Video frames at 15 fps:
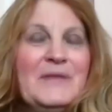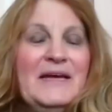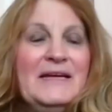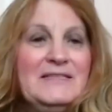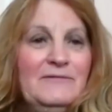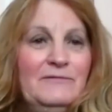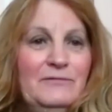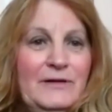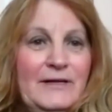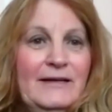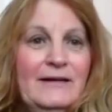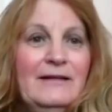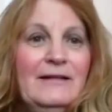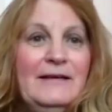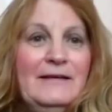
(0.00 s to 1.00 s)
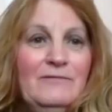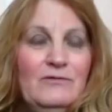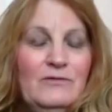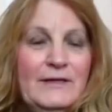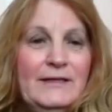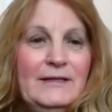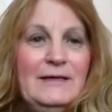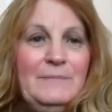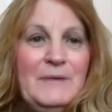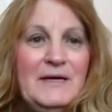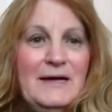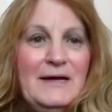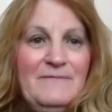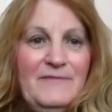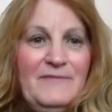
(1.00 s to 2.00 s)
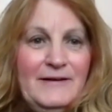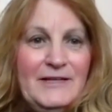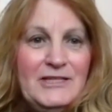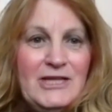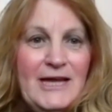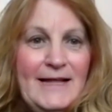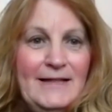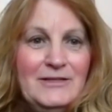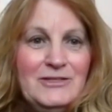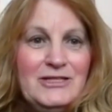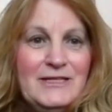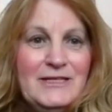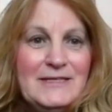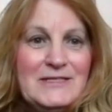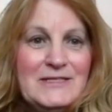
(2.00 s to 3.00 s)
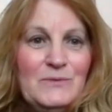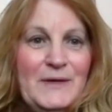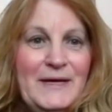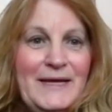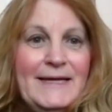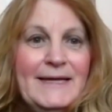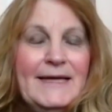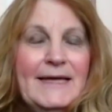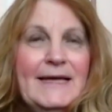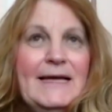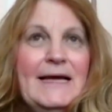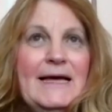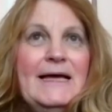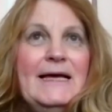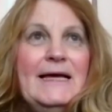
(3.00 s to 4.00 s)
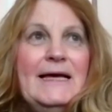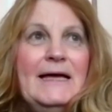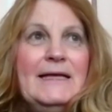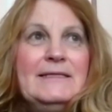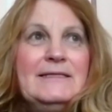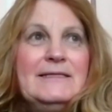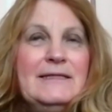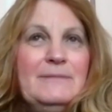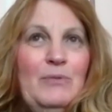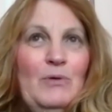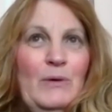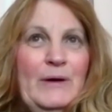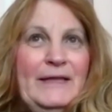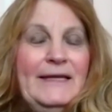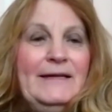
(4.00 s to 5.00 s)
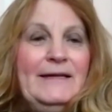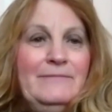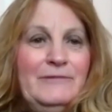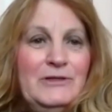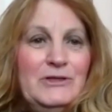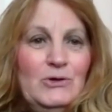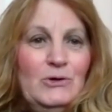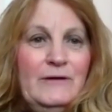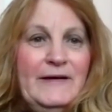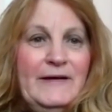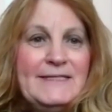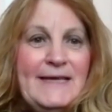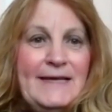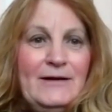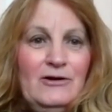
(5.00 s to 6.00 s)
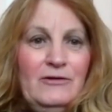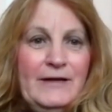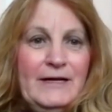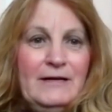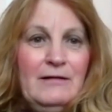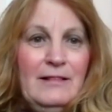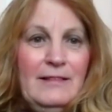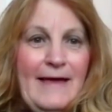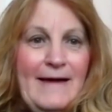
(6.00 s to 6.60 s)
It's really, really become very challenging this week to the point that inventory is at a critical